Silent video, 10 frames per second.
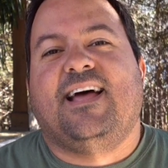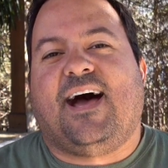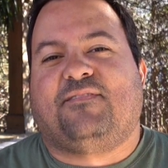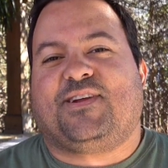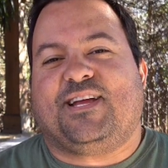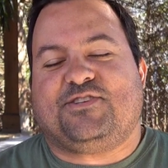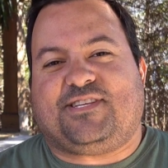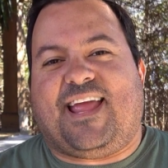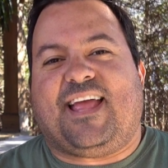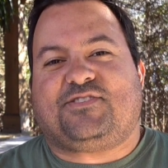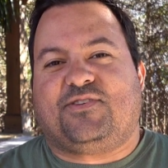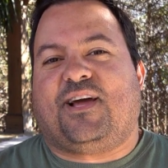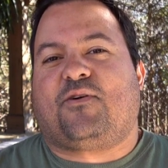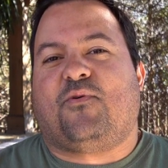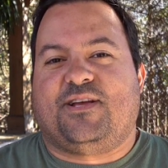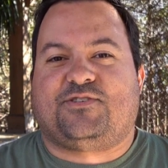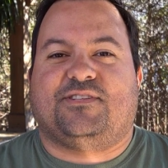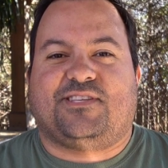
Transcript: after I just answered that question,